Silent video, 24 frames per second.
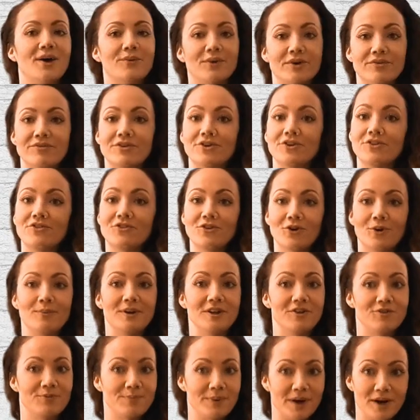However, the term
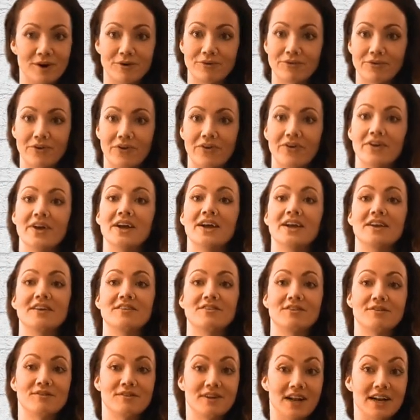least powerful
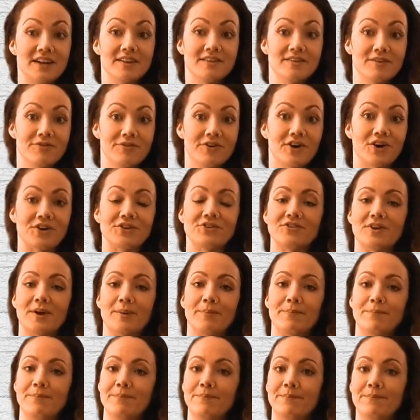is a relative
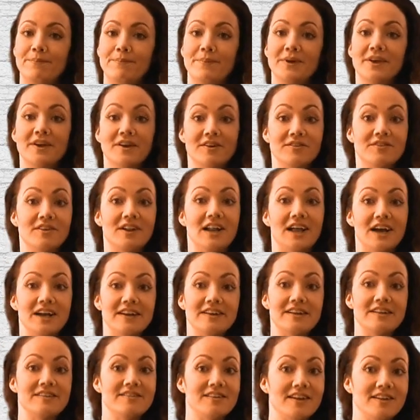concept, because a
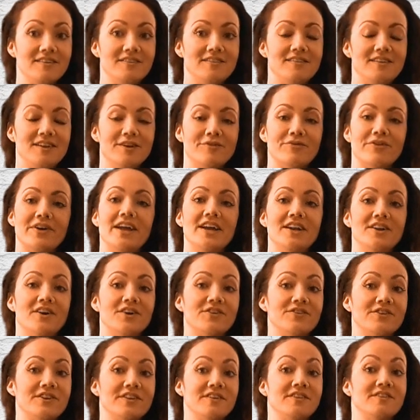light intensity of
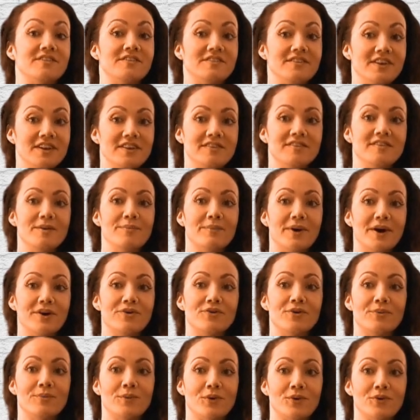860
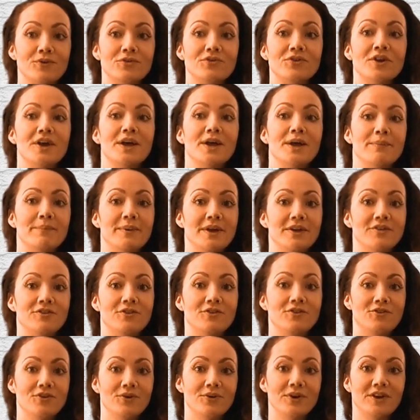micromoles makes
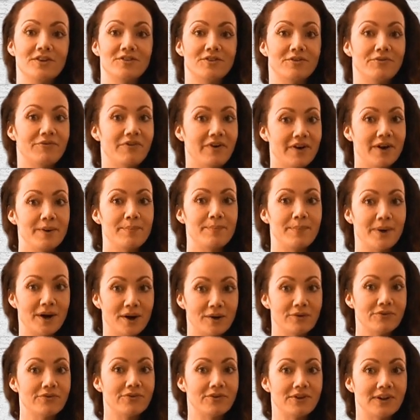the 2x a very
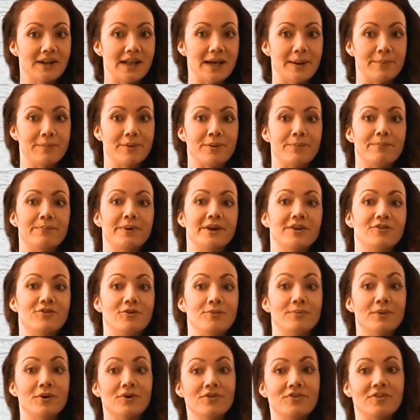powerful lamp compared to
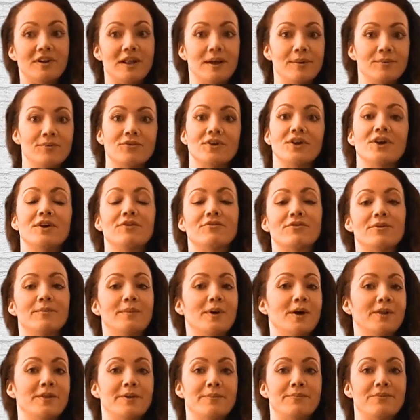most lamps from
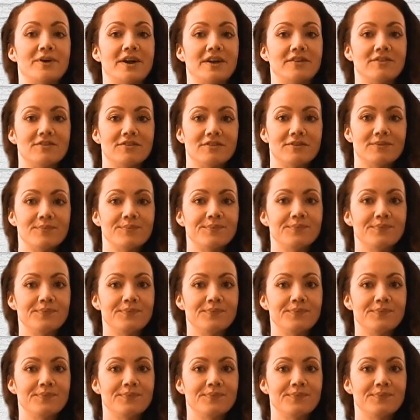other brands.